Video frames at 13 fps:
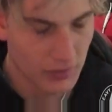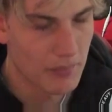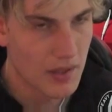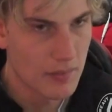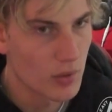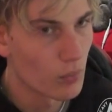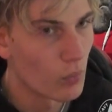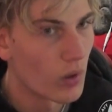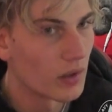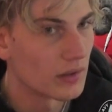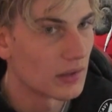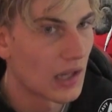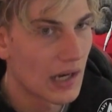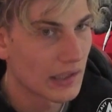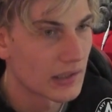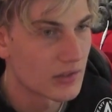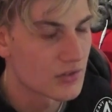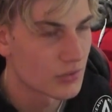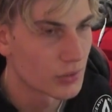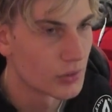maybe one locking
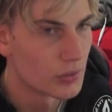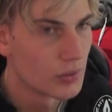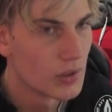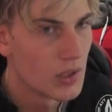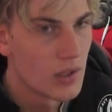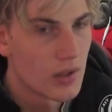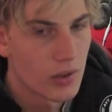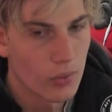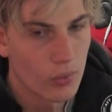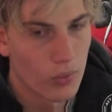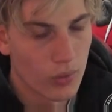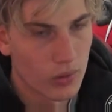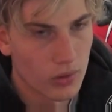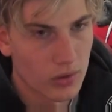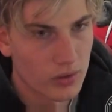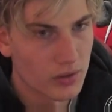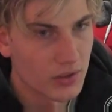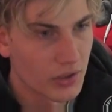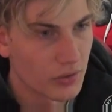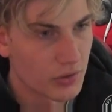screw, or
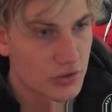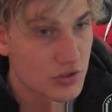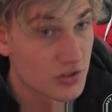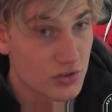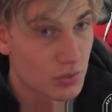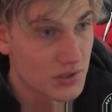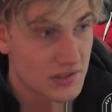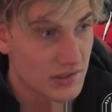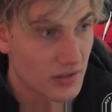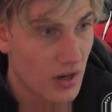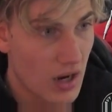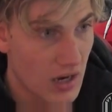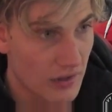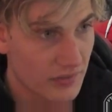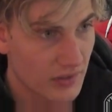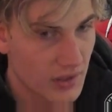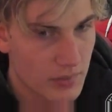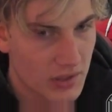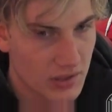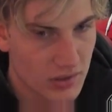you just twist it off. I
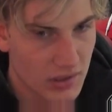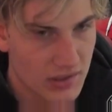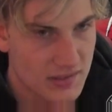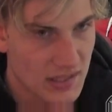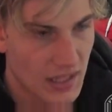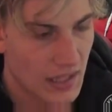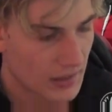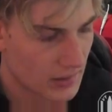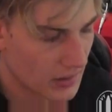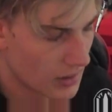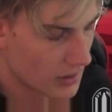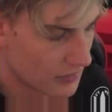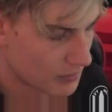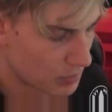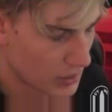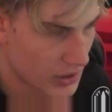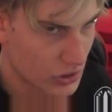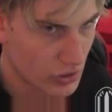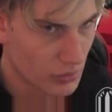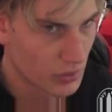mean, it's got enough
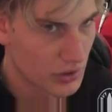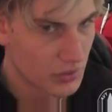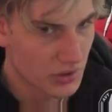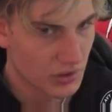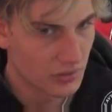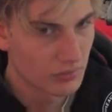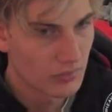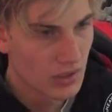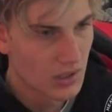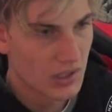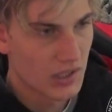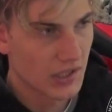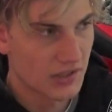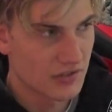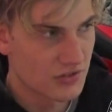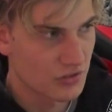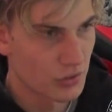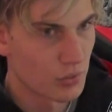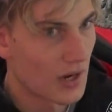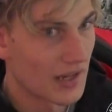pressure where it can
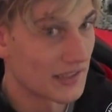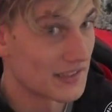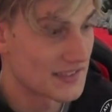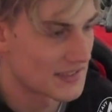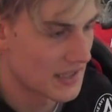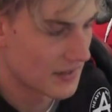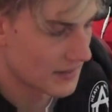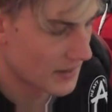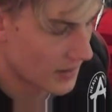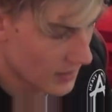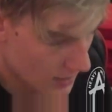screw on and stay there,